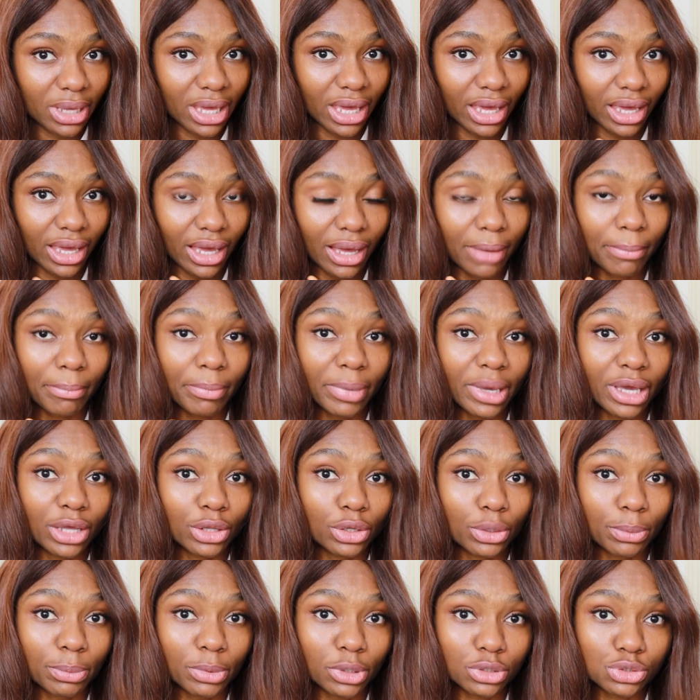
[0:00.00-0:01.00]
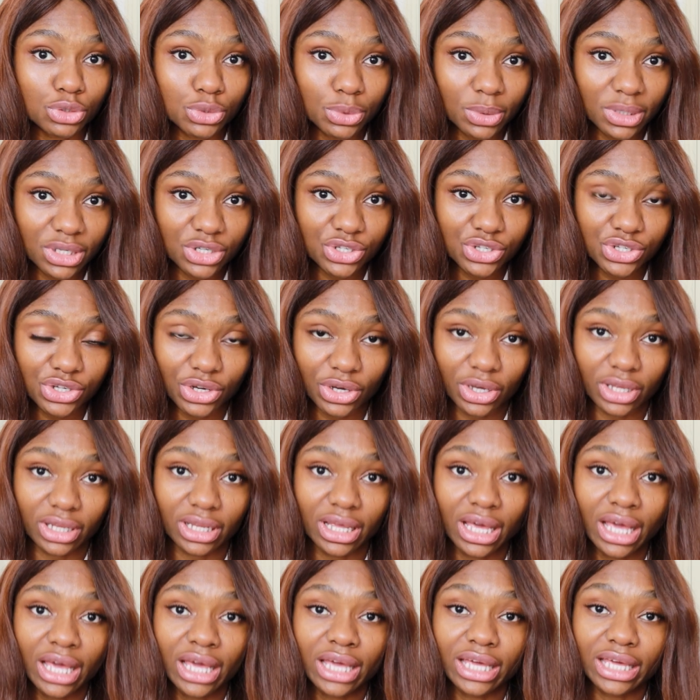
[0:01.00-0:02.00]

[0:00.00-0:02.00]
K and paying up your tuition,